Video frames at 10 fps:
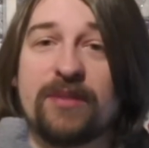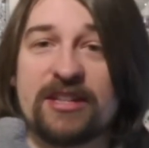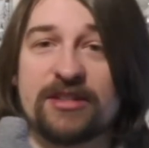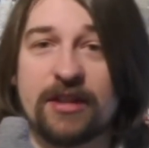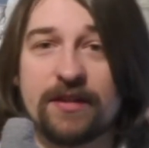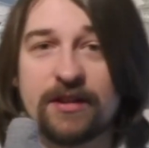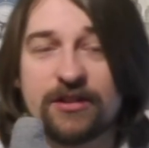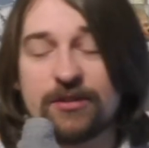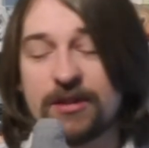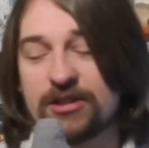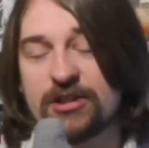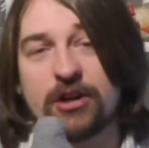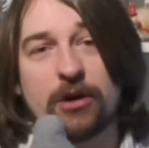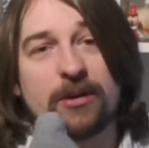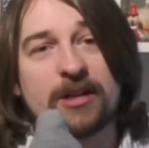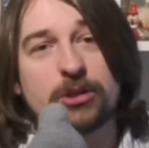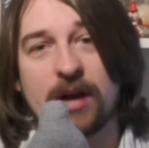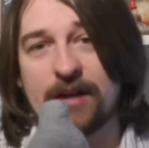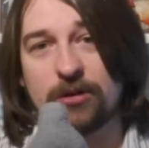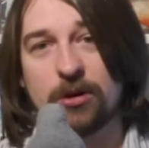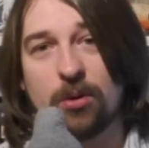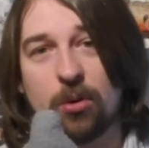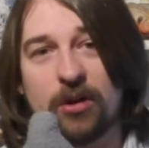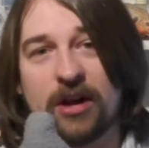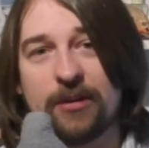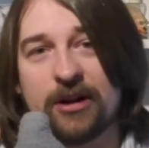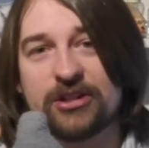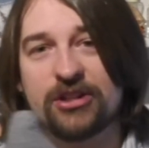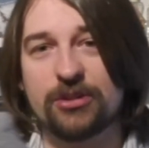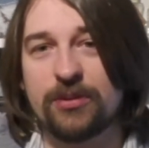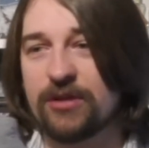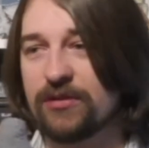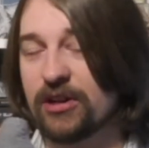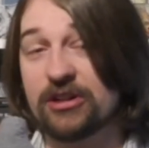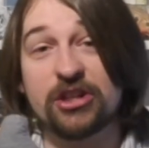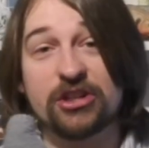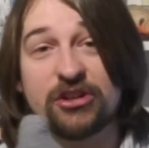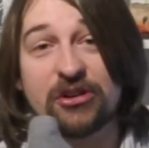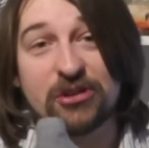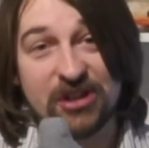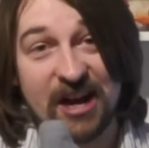of means that the Tzimisce don't really travel all that much. It's a bit of a logistical